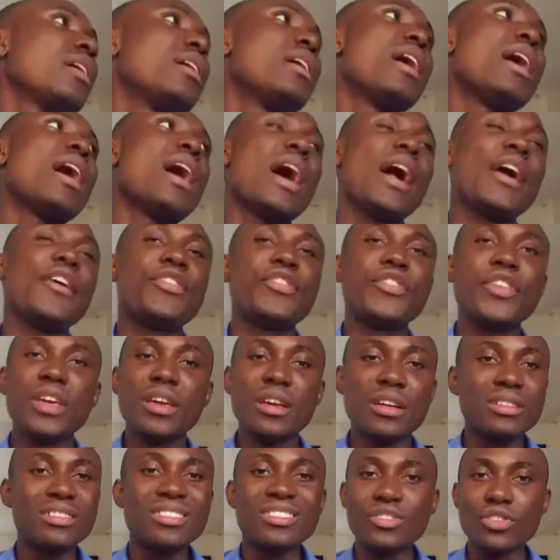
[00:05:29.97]
I think
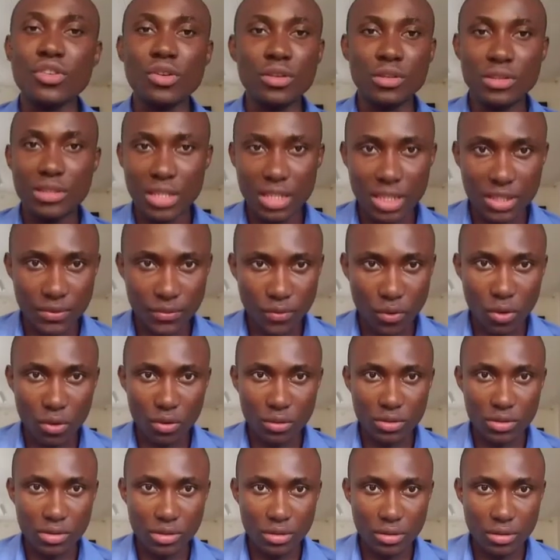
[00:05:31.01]
it's Deontay's
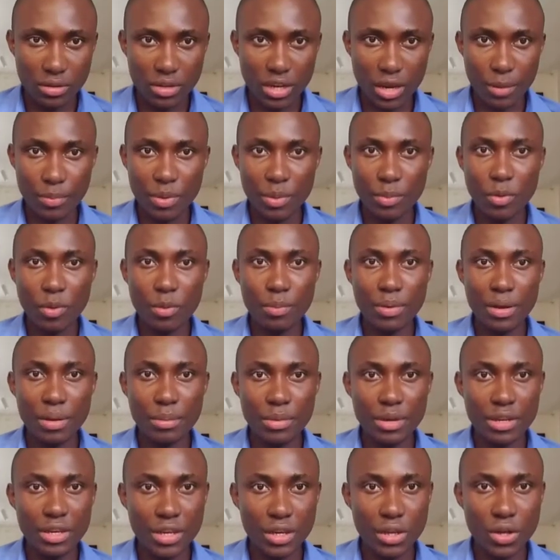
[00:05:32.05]
fault. There are people
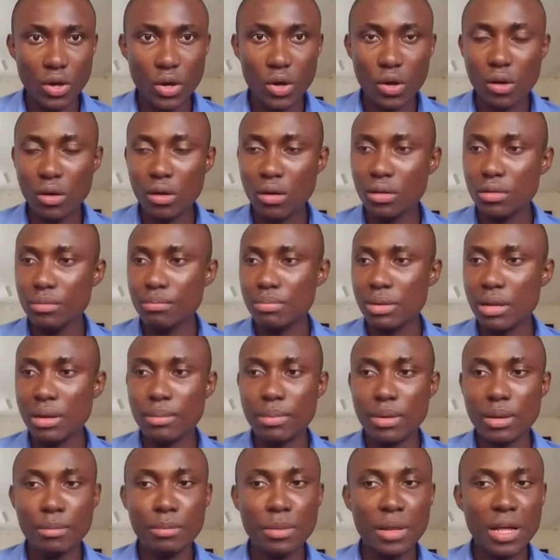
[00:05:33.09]
blaming Nicole, blah
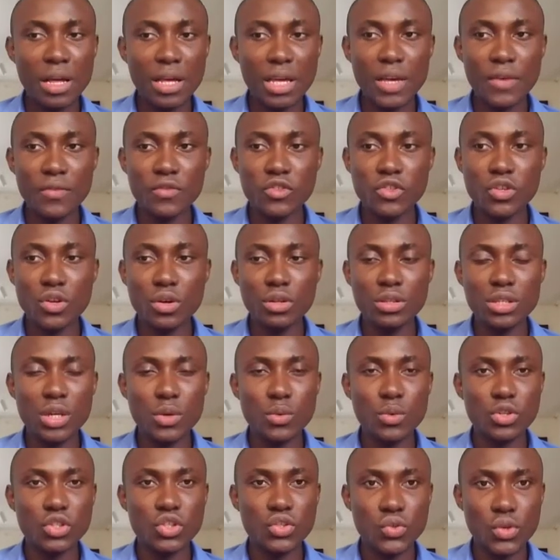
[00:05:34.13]
blah blah. If Deontay
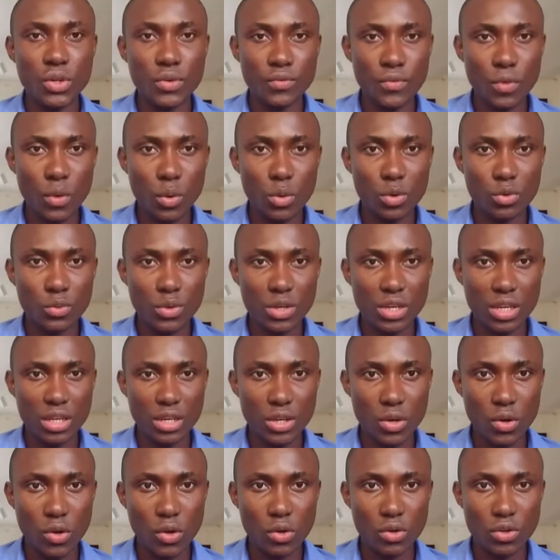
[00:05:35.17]
was straightforward with
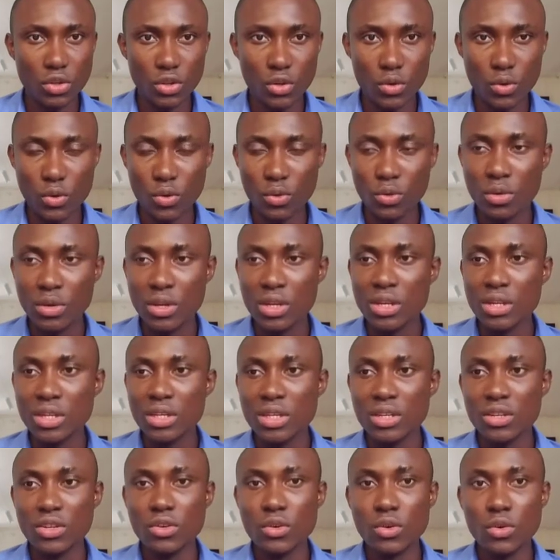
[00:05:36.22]
Nicole,
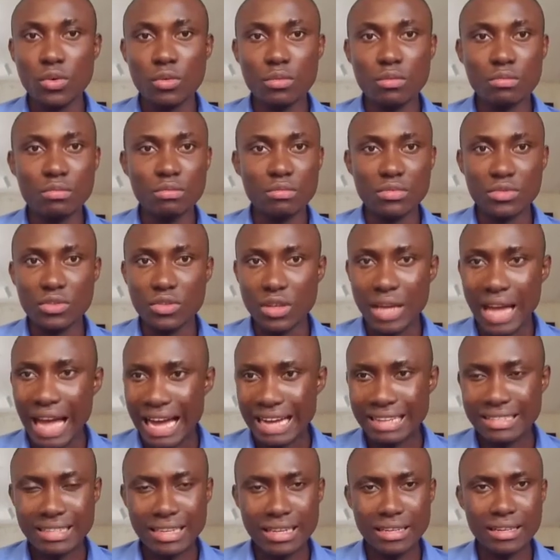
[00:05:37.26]

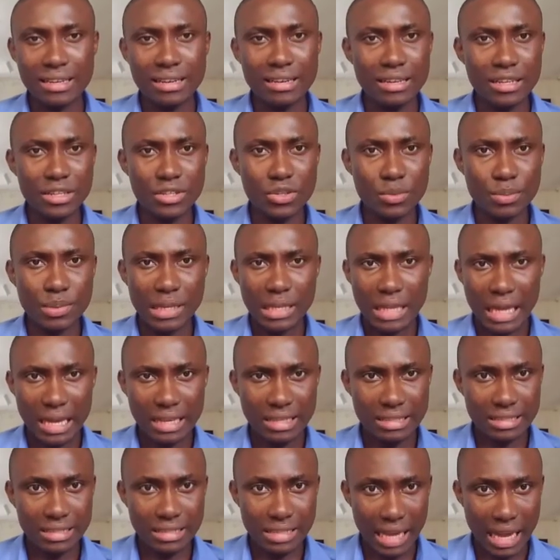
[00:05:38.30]
acted a little bit
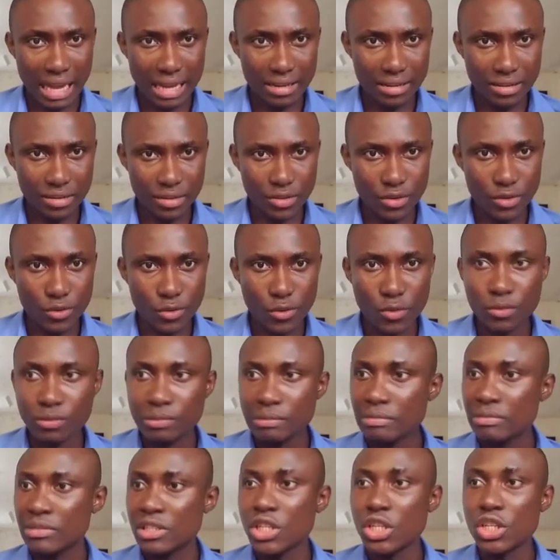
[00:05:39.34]
like Stan,
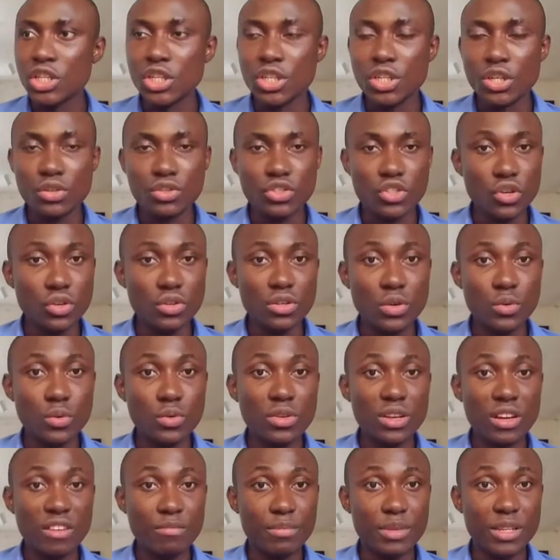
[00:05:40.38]
Deontay
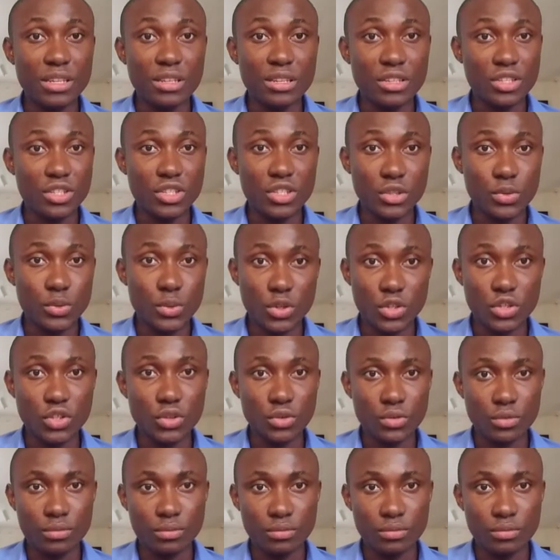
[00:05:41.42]
wouldn't have been in this situation.